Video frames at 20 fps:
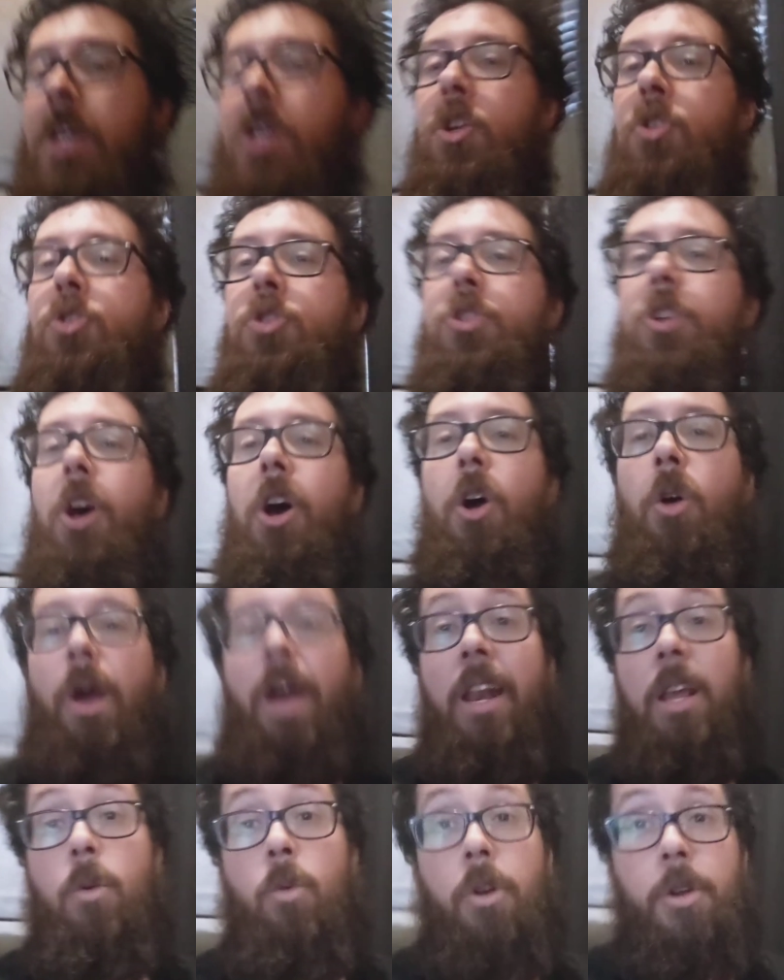So
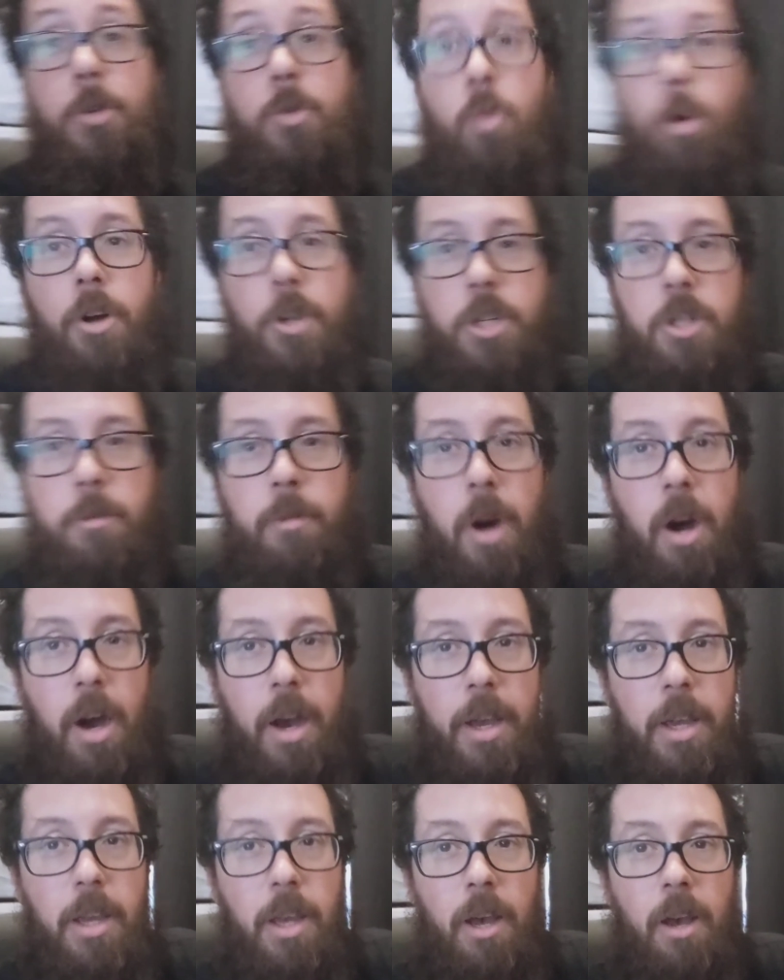anyone who's watched
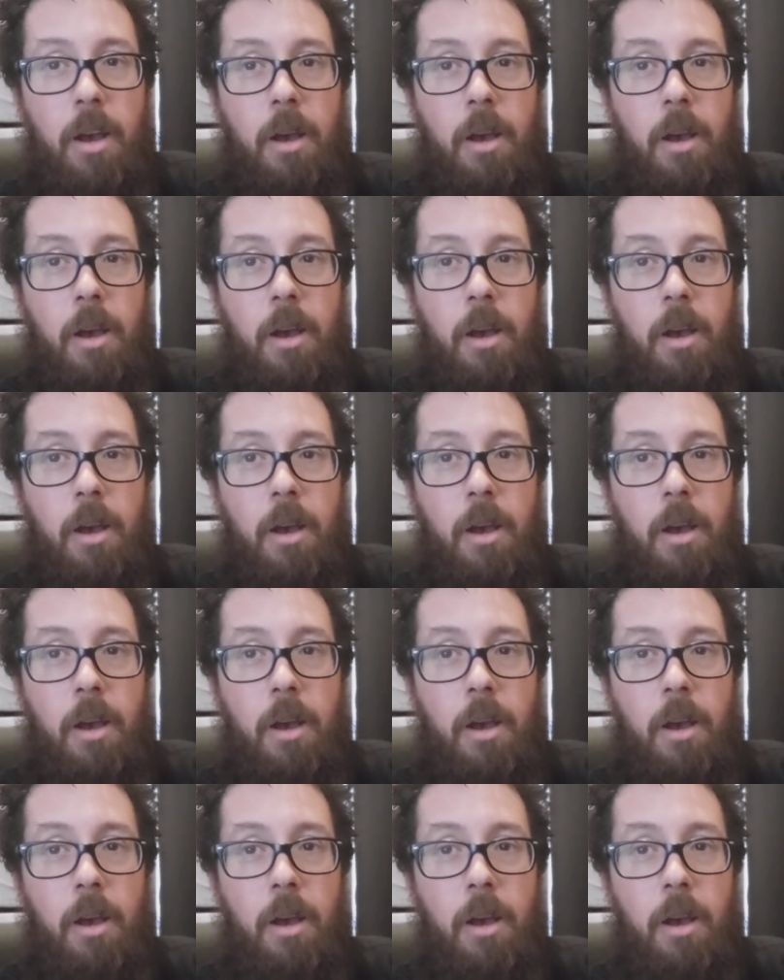my